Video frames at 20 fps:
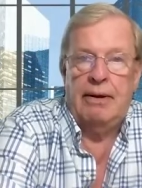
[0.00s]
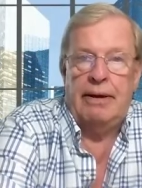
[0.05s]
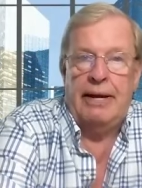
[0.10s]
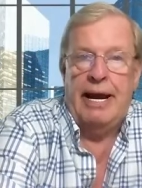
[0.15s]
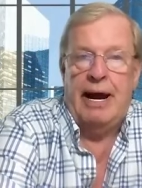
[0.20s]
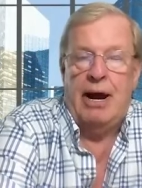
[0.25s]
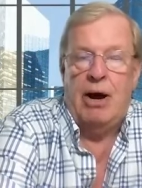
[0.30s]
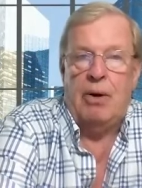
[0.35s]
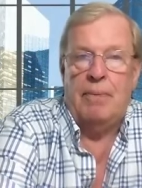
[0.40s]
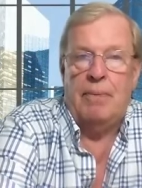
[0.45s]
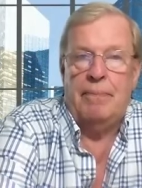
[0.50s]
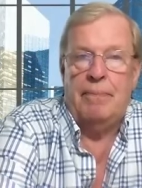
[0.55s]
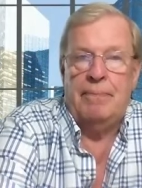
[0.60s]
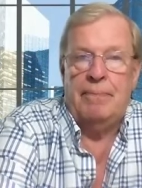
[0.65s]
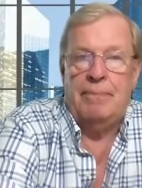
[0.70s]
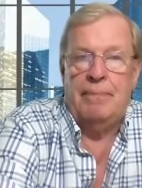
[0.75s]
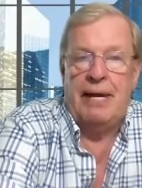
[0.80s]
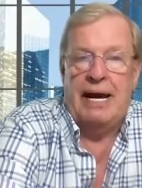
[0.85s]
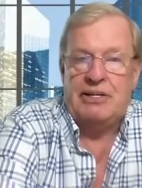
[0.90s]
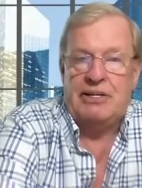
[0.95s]
Now,
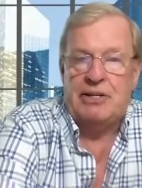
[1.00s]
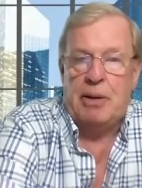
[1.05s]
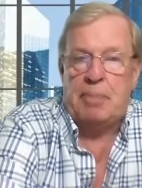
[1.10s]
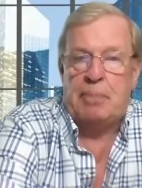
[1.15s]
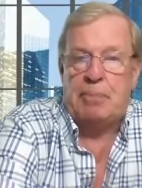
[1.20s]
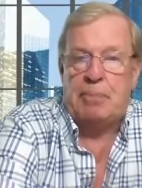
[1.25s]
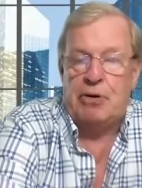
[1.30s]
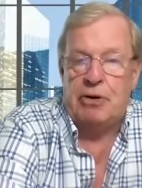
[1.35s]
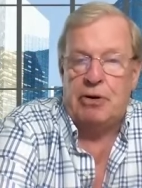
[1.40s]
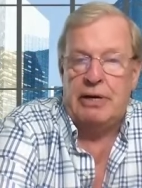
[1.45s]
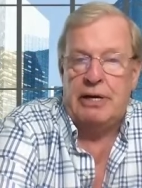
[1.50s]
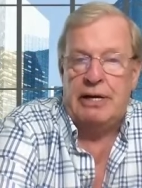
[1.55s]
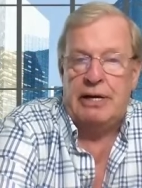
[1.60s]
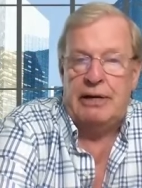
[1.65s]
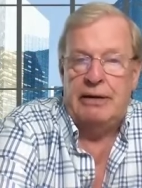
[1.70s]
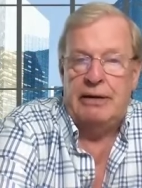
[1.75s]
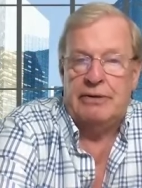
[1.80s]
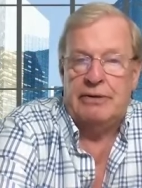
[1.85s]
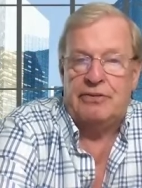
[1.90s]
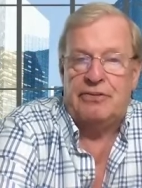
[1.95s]
that's a
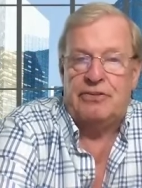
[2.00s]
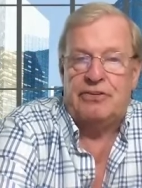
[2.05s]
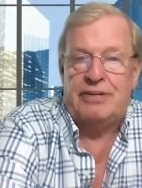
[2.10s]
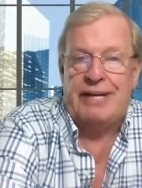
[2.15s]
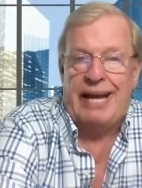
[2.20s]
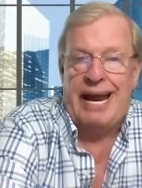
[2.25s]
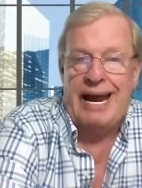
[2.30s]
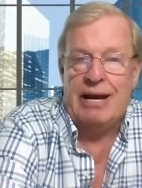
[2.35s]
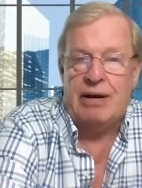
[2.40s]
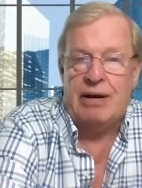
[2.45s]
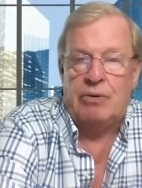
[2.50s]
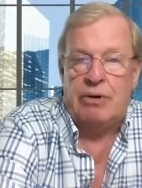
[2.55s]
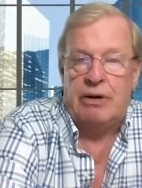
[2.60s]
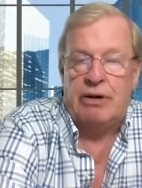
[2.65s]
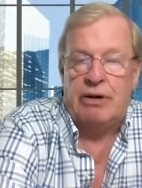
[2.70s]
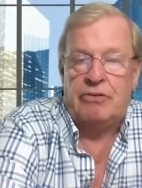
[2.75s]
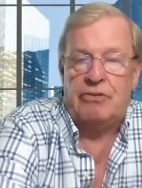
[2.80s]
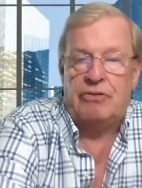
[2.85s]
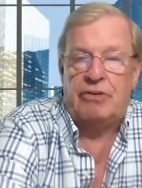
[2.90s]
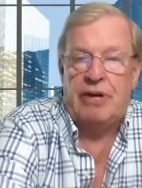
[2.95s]
pretty
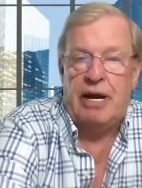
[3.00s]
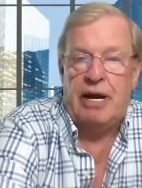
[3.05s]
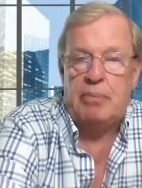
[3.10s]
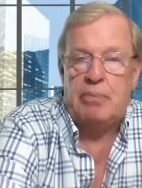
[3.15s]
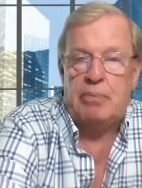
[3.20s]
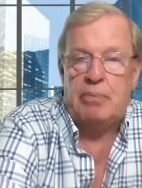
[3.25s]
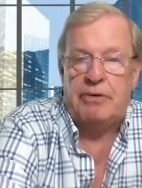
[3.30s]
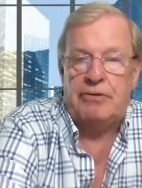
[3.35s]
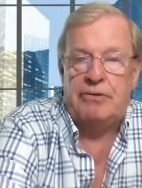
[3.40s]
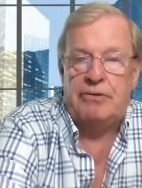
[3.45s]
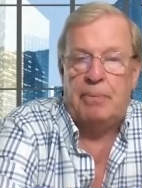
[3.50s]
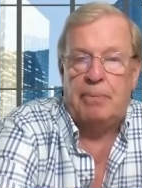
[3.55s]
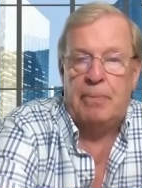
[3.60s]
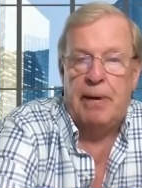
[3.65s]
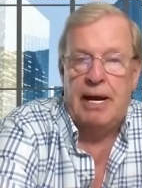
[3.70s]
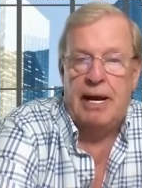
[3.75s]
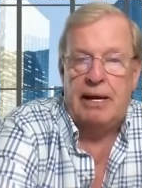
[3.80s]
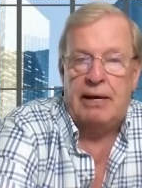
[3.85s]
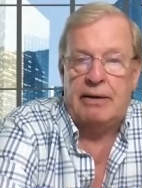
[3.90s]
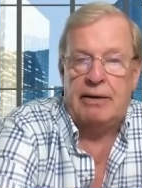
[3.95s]
staggering statement to
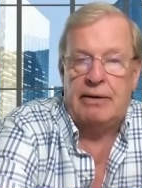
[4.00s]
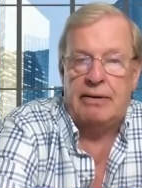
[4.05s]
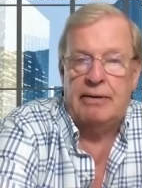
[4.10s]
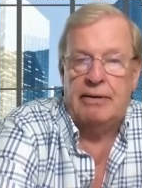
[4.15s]
make.